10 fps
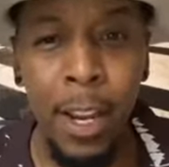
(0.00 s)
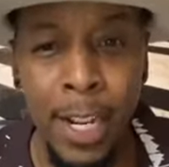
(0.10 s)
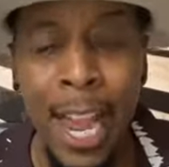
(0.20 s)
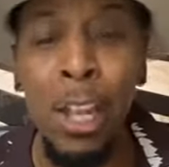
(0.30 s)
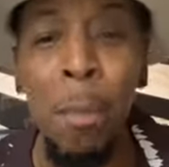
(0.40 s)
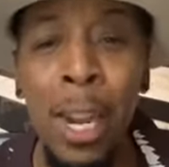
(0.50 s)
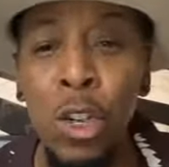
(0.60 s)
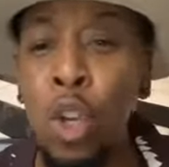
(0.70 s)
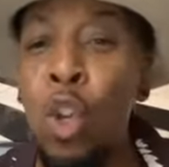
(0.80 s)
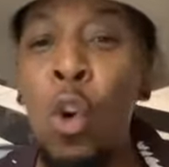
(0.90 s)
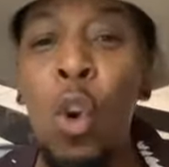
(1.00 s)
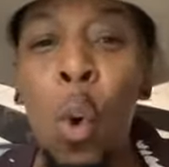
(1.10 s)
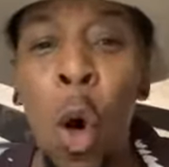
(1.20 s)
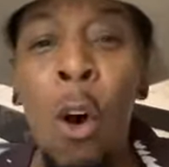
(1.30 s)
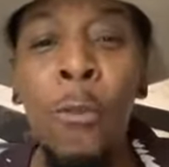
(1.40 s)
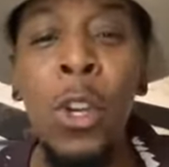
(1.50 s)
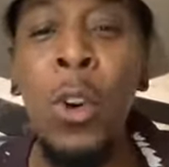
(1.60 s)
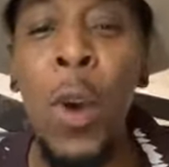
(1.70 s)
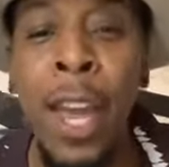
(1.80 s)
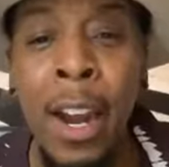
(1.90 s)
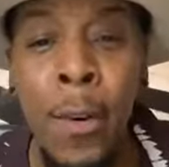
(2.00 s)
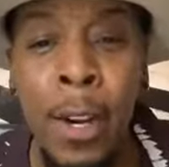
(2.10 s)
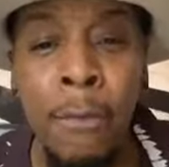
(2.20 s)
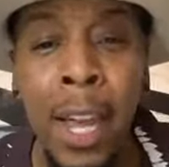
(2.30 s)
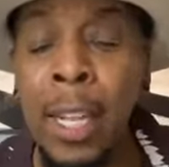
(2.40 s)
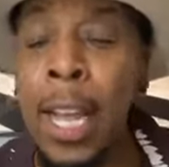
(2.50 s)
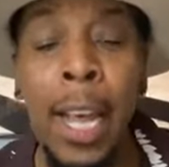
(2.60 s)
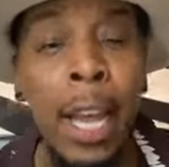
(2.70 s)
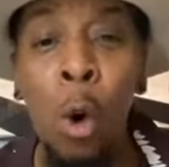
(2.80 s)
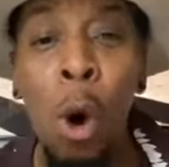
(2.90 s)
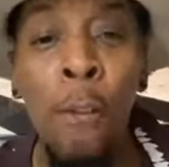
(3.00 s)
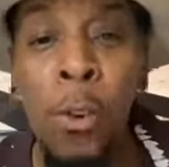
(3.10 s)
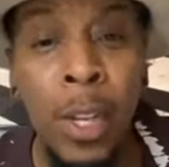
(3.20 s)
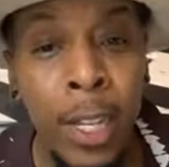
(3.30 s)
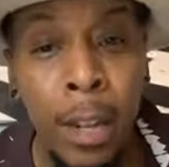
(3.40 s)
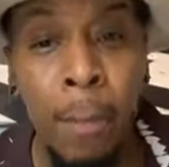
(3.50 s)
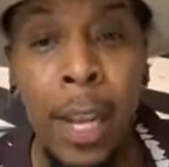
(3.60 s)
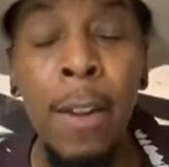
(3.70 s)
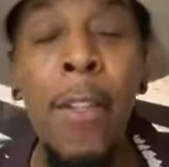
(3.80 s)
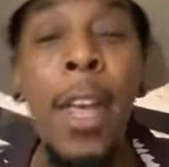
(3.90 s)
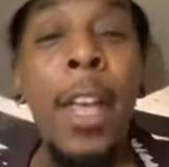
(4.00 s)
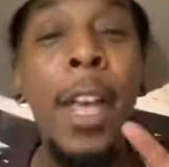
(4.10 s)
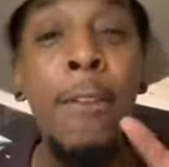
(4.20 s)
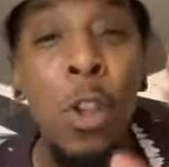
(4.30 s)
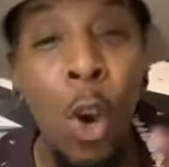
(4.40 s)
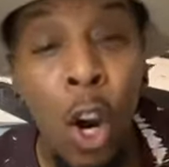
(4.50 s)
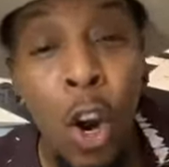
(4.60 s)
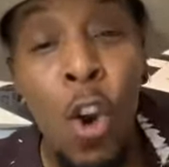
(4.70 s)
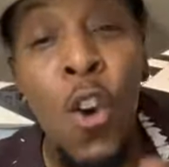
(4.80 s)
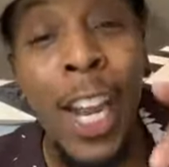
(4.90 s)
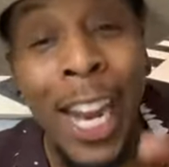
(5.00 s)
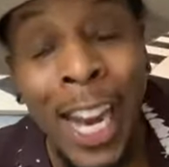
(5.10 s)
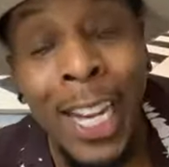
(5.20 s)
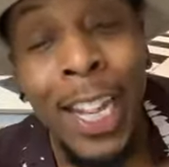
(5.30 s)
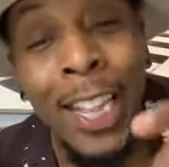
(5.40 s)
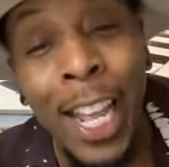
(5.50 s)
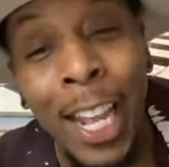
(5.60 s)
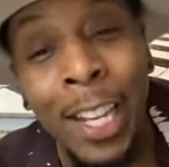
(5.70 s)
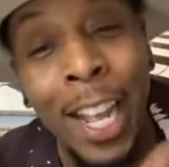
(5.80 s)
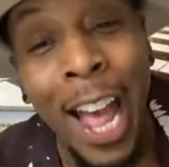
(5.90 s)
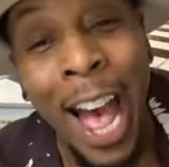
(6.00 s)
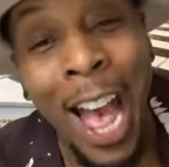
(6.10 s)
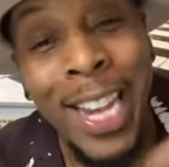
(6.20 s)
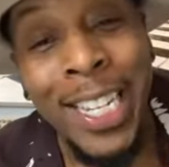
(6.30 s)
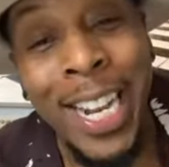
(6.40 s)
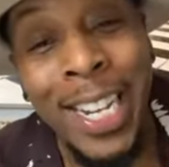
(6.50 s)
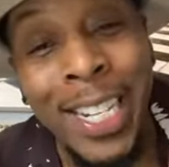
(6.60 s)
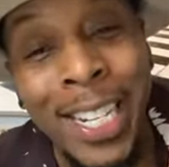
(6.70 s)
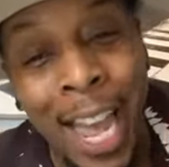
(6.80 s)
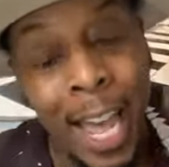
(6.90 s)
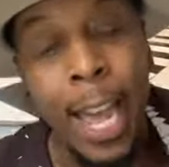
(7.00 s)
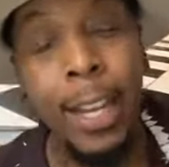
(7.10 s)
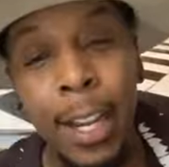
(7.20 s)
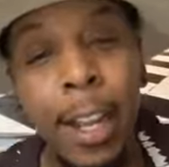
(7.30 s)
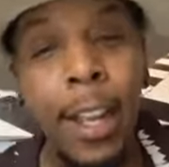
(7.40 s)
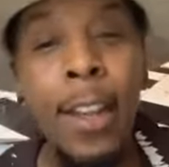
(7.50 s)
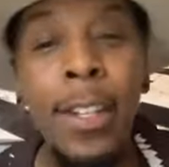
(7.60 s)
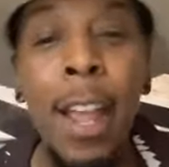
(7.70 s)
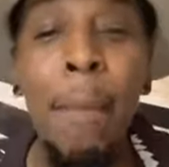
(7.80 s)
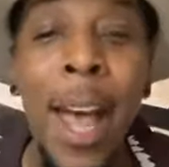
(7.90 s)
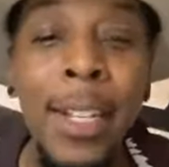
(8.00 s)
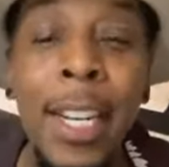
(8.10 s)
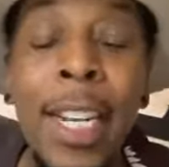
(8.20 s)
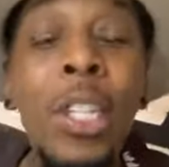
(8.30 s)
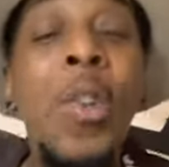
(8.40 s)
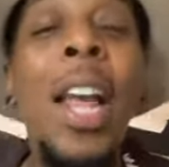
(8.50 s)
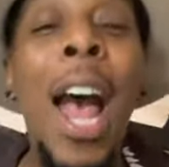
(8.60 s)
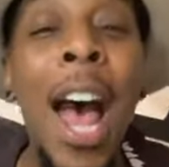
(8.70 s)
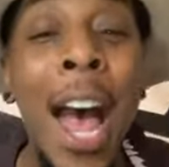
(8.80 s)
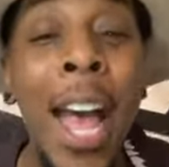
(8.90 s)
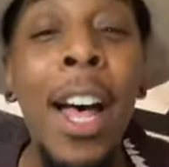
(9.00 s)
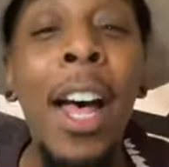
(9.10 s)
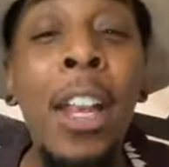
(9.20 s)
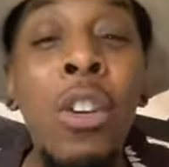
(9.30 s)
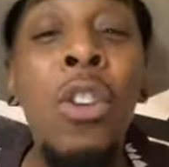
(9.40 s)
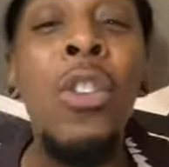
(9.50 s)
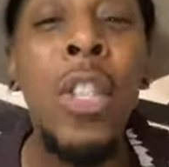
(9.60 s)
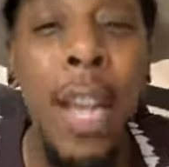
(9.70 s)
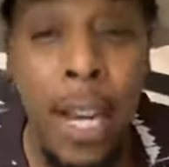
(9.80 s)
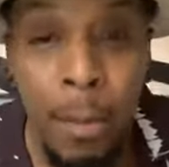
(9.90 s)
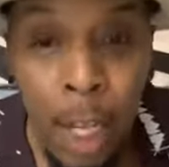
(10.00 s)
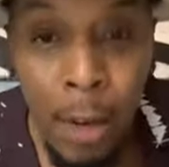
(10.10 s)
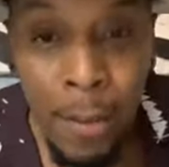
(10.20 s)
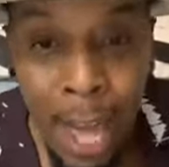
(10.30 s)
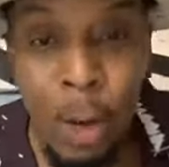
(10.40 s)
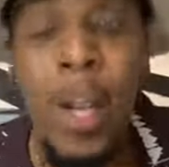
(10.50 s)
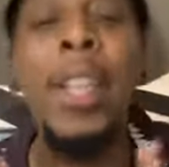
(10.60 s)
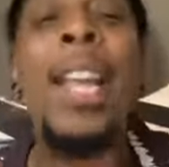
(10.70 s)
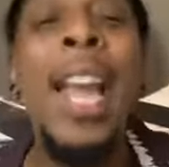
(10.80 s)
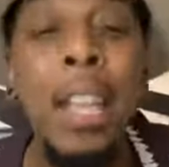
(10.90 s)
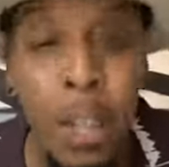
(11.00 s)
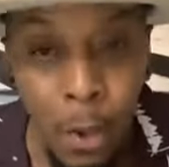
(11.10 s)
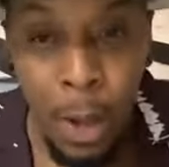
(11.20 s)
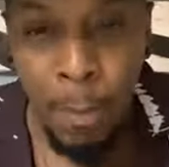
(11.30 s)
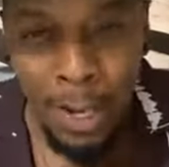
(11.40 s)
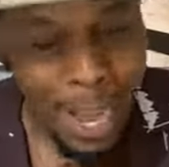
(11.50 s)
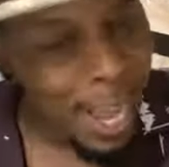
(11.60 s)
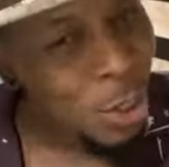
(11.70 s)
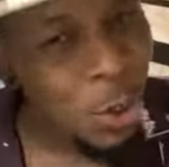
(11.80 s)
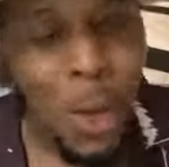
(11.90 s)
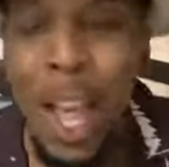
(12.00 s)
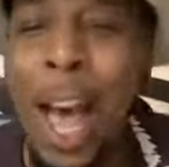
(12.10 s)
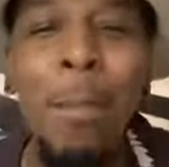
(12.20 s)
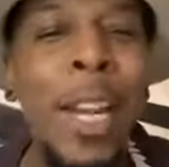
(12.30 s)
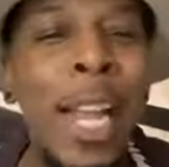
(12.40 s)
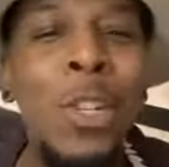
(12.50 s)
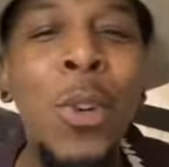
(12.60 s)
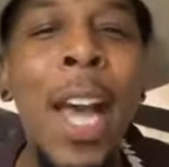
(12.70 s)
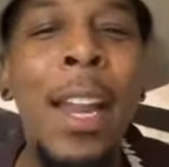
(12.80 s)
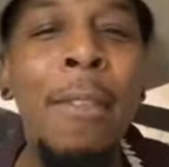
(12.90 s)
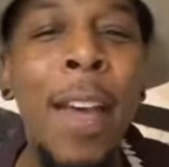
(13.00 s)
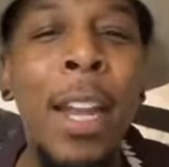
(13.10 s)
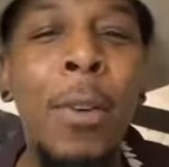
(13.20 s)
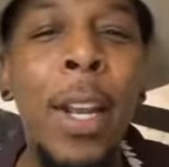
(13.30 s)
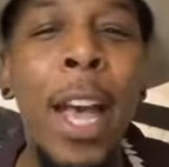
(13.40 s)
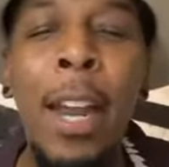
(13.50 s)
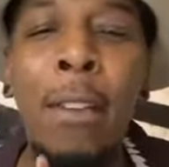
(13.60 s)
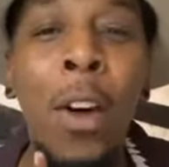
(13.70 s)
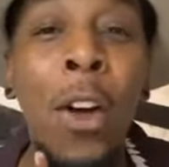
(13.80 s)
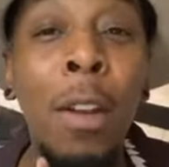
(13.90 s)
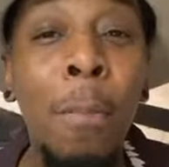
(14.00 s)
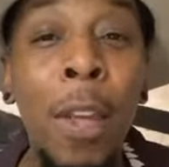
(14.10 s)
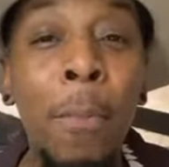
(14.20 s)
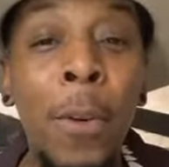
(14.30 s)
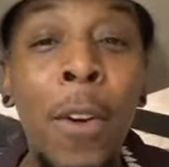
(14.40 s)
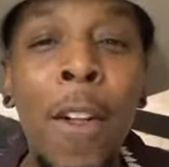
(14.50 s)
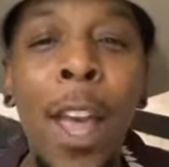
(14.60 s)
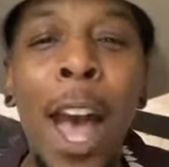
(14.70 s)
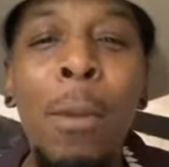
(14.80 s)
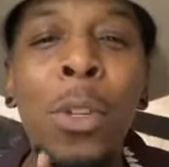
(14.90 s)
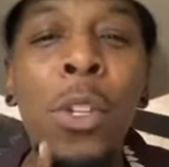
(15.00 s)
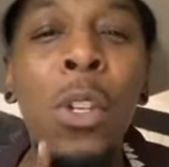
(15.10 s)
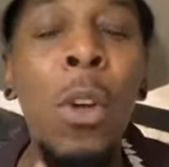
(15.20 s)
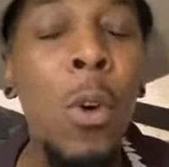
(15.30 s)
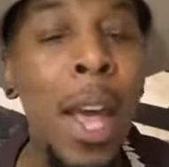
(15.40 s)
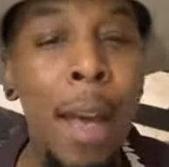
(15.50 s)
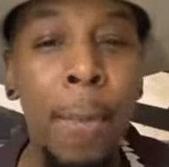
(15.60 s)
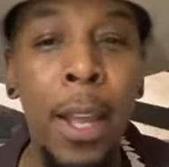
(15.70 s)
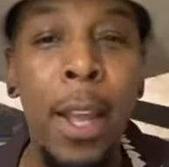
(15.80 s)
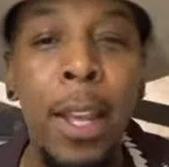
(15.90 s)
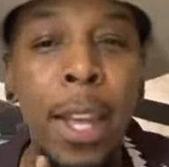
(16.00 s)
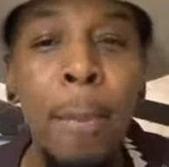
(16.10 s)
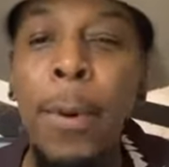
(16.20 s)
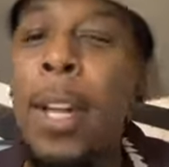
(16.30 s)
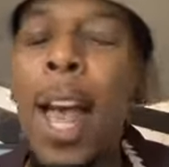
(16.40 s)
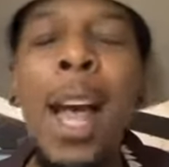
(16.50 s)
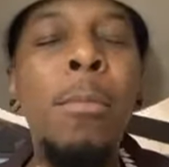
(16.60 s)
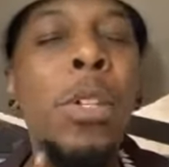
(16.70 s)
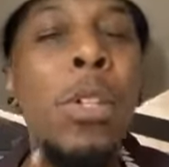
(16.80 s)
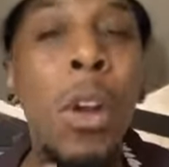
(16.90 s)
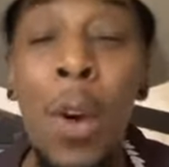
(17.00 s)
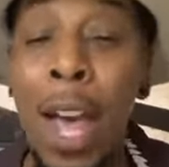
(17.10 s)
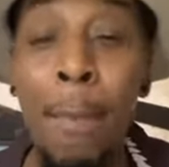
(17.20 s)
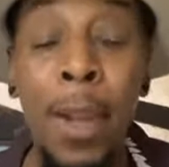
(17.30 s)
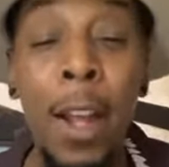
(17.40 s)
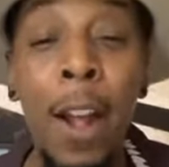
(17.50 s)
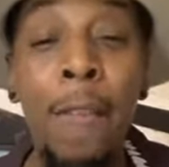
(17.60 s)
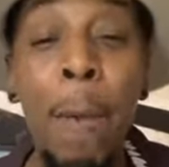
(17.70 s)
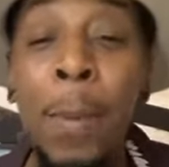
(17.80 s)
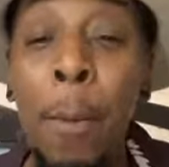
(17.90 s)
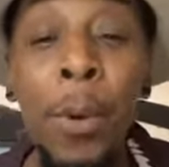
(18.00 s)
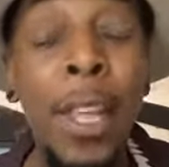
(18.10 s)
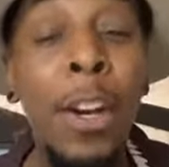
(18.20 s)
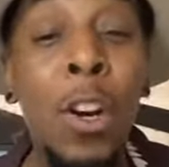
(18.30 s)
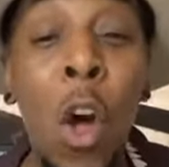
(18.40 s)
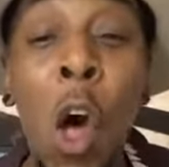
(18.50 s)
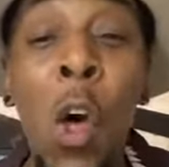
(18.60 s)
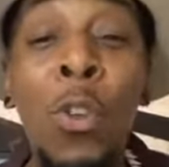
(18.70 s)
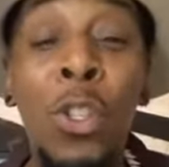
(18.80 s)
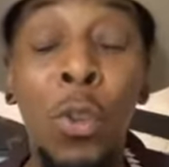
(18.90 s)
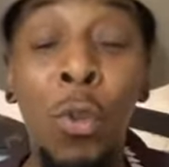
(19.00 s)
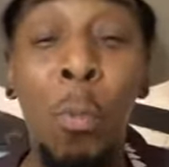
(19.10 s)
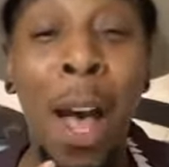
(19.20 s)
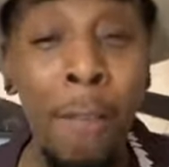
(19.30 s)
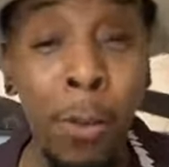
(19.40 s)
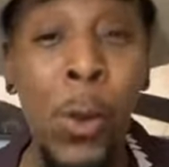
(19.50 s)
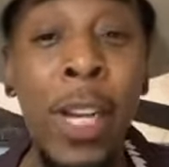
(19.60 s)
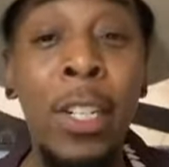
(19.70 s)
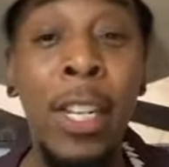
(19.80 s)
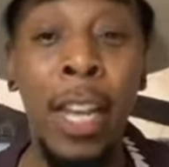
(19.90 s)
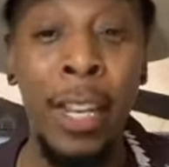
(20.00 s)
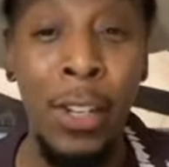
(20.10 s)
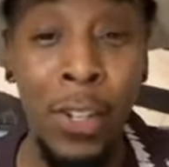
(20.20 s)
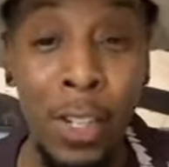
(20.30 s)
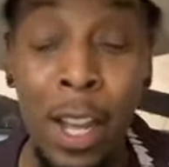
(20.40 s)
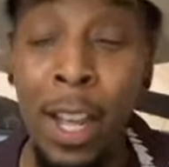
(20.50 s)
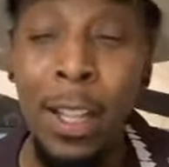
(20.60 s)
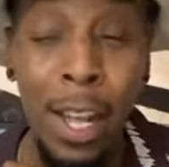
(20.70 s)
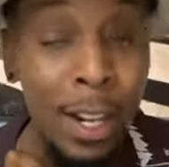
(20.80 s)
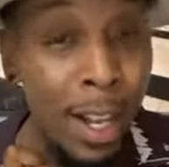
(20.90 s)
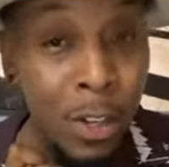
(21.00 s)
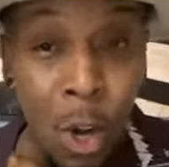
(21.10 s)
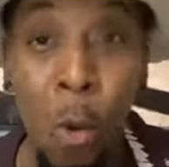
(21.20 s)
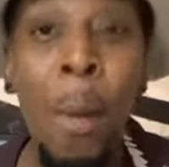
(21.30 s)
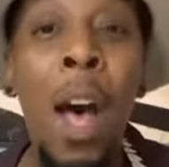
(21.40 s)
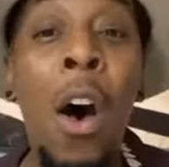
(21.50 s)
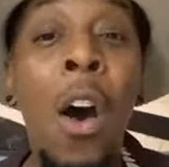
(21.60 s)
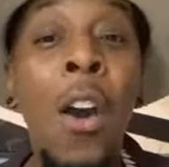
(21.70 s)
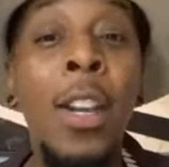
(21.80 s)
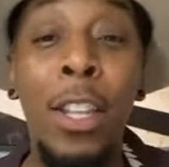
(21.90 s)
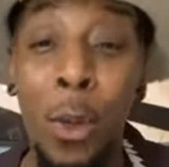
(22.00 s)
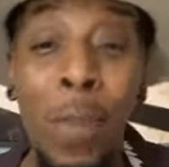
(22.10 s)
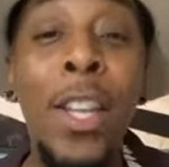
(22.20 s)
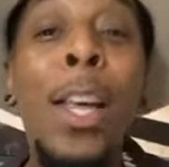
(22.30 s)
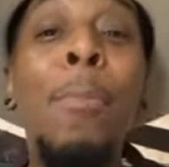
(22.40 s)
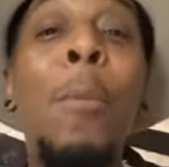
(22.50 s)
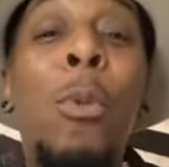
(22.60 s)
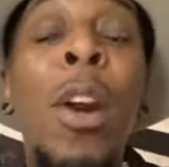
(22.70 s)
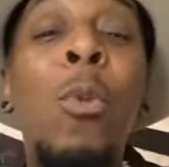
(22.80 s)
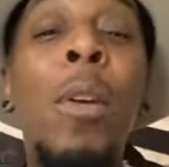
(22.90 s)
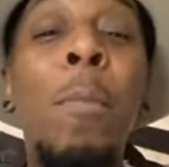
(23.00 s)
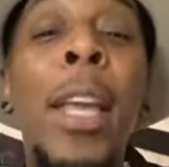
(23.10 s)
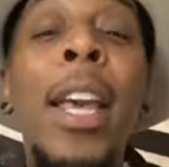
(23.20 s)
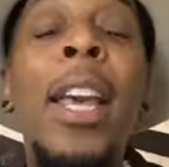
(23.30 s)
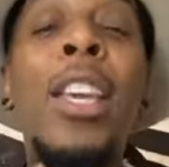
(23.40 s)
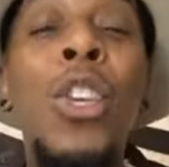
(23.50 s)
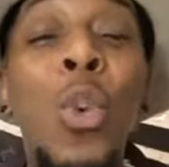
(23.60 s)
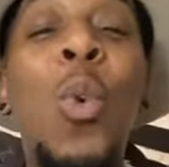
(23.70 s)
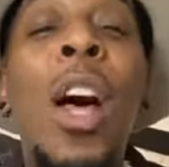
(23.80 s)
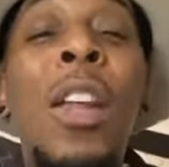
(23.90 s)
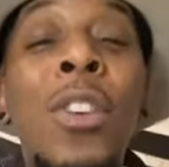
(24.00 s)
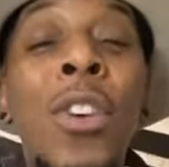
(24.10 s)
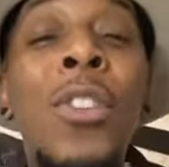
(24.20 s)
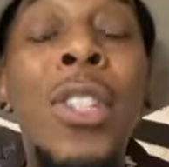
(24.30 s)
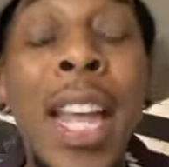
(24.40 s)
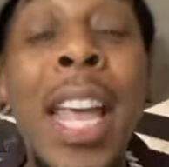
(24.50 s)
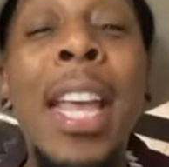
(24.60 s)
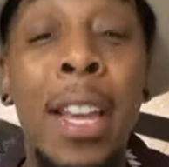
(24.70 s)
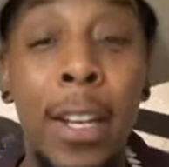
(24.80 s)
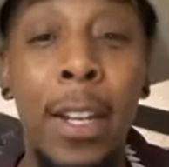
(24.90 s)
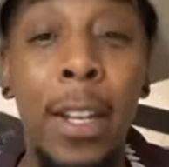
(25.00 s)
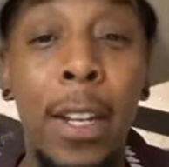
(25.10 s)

That's how you make sure you don't go off and you don't err in the faith and go off on the deep end. If you heard anything that I just said, say, Pastor Deitrick, I understand. I'm looking, Valerie, thank you. I'm glad you, I'm glad you got it, Valerie. Out of all the people, I'm so happy. Kimberly, I'm so happy that people that are called to my voice, that understand that know my heart, that you even come to prayer with me, you understand.